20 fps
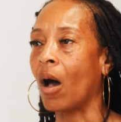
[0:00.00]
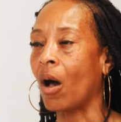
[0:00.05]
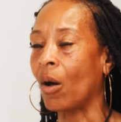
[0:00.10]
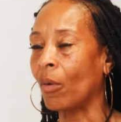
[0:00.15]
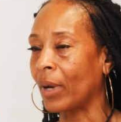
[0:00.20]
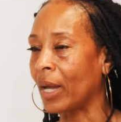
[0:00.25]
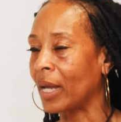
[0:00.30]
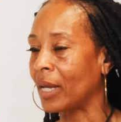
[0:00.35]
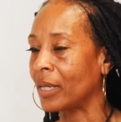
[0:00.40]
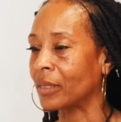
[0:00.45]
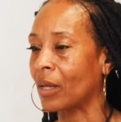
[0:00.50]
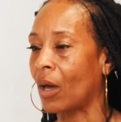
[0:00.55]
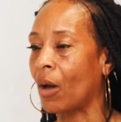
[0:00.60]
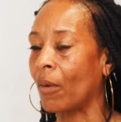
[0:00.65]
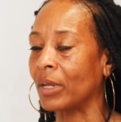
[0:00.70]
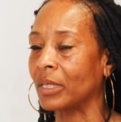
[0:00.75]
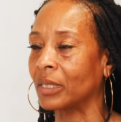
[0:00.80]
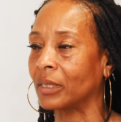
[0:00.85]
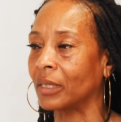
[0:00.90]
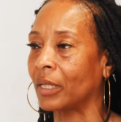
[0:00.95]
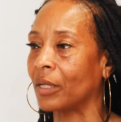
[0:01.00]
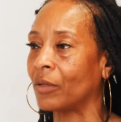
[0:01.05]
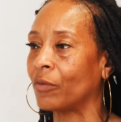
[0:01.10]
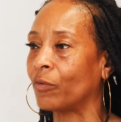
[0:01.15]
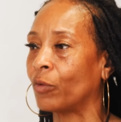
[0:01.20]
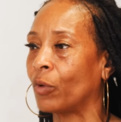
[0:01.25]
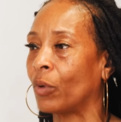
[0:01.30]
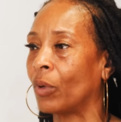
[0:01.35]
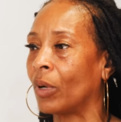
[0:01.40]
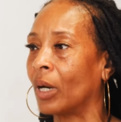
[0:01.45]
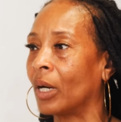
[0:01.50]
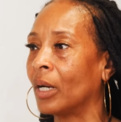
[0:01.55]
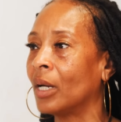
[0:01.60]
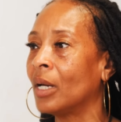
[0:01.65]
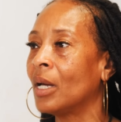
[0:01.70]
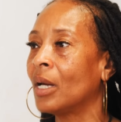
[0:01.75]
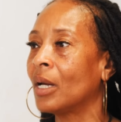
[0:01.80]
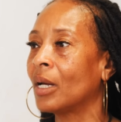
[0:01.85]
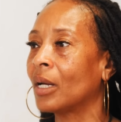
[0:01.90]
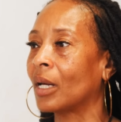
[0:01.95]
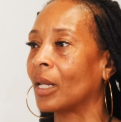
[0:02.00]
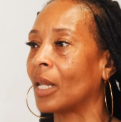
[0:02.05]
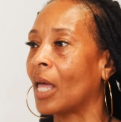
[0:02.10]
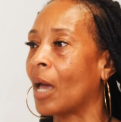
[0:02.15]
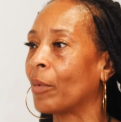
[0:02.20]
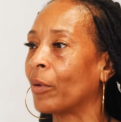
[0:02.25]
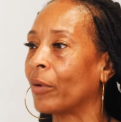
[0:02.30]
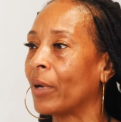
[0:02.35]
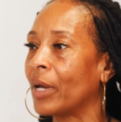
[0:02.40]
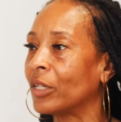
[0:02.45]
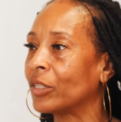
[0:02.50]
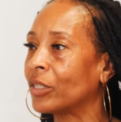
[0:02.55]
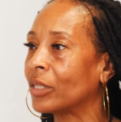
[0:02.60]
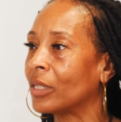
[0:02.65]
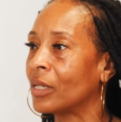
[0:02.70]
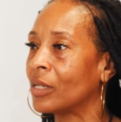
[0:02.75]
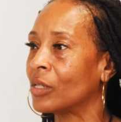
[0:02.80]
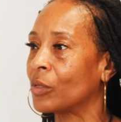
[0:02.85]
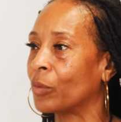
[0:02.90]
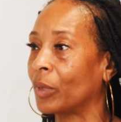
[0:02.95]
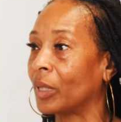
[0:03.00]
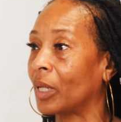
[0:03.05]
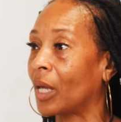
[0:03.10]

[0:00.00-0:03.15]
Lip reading: Always, always looking for collaborations with